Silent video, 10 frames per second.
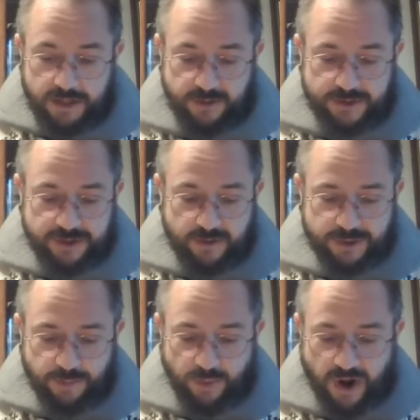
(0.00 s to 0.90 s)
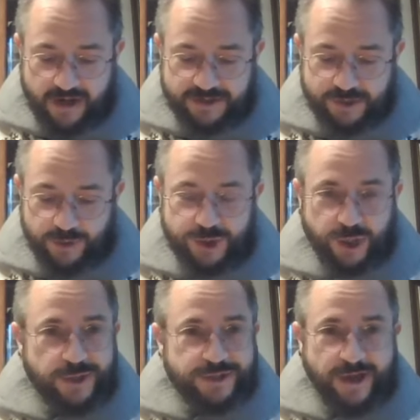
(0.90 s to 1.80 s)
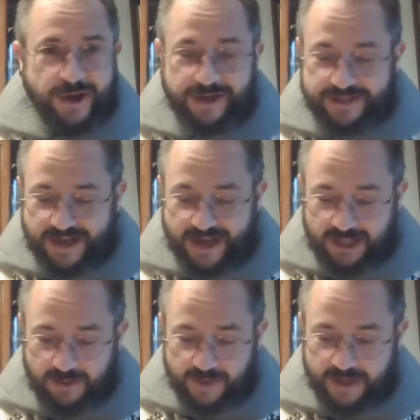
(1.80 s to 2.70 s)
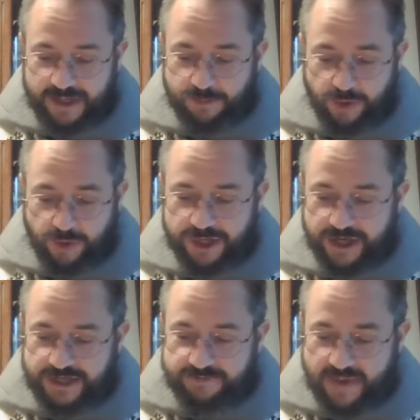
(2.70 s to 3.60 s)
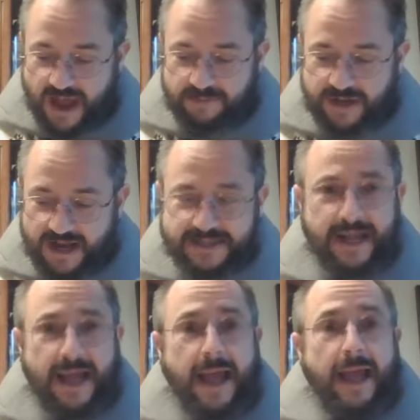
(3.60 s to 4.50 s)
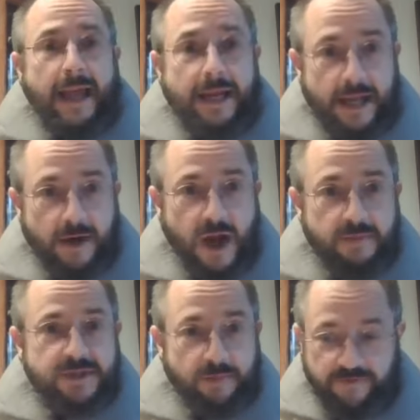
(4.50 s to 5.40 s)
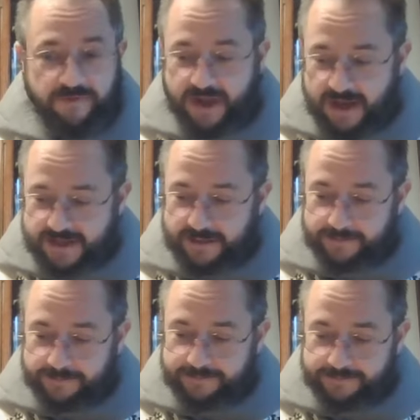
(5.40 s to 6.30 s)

So it's no surprise that when John's out in his element, he's preaching, he's baptizing, and here comes the perfect cousin.